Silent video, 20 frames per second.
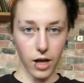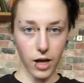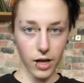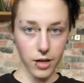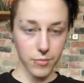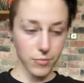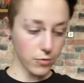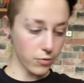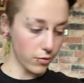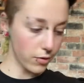I
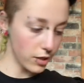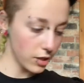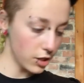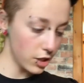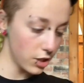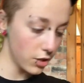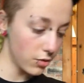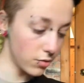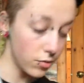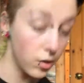am going
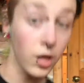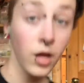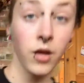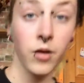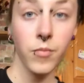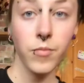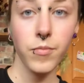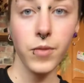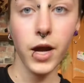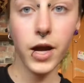to
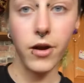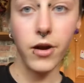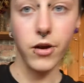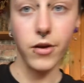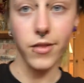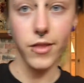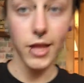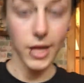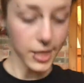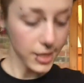pair
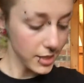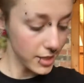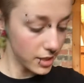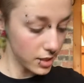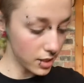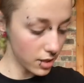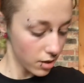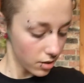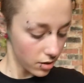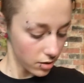
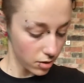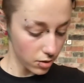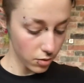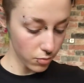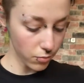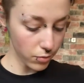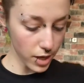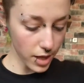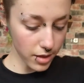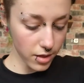this
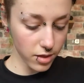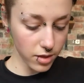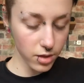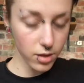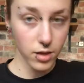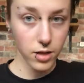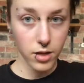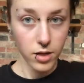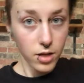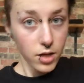with
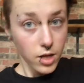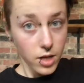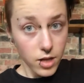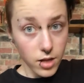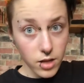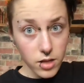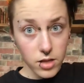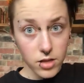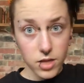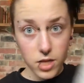
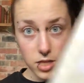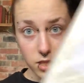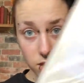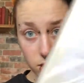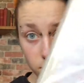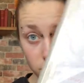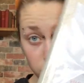this